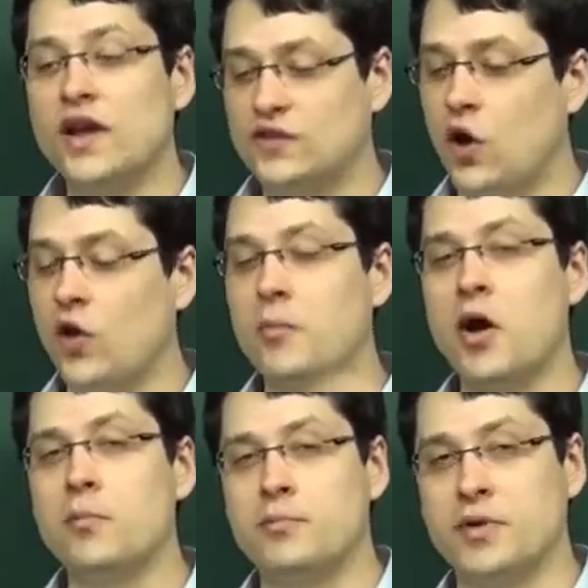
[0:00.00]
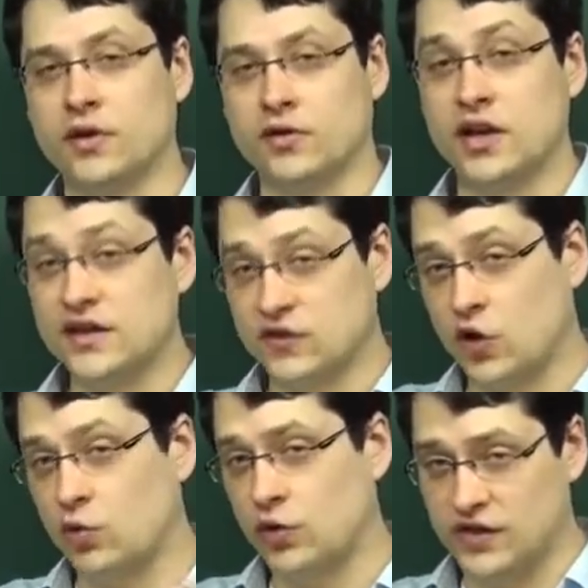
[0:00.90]
it's all about Bill, and it's
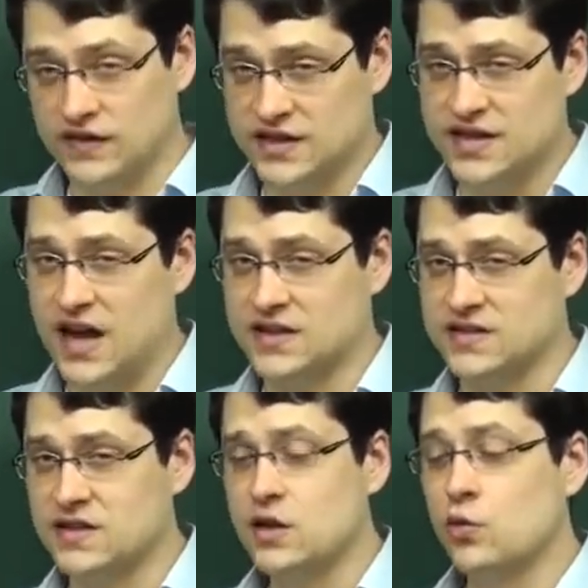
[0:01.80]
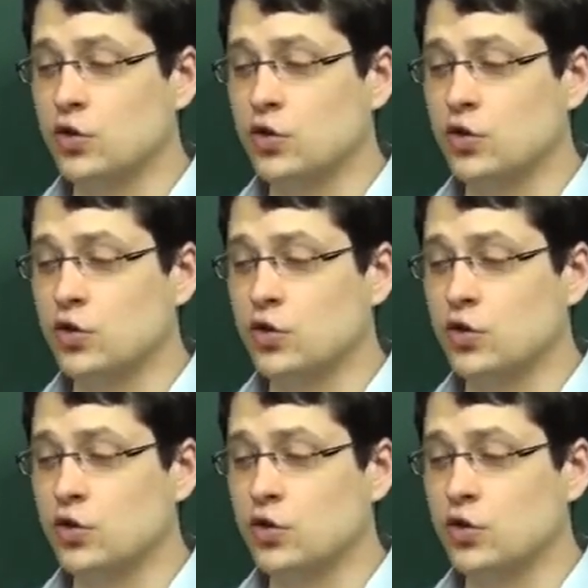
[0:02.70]
all within the text.